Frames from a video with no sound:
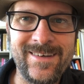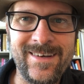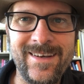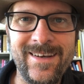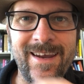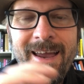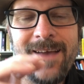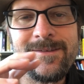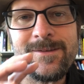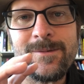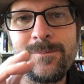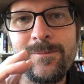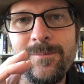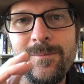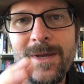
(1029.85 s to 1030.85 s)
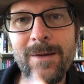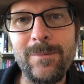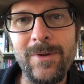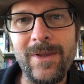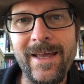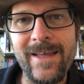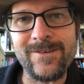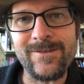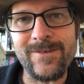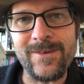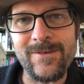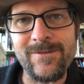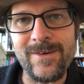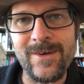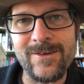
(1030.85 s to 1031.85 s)
and I have some big plans for
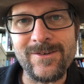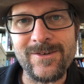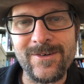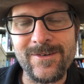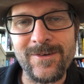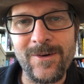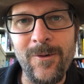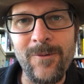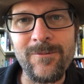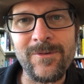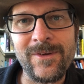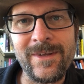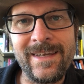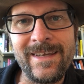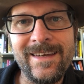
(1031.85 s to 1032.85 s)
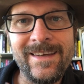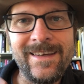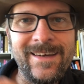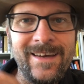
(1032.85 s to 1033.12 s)
the future, so hopefully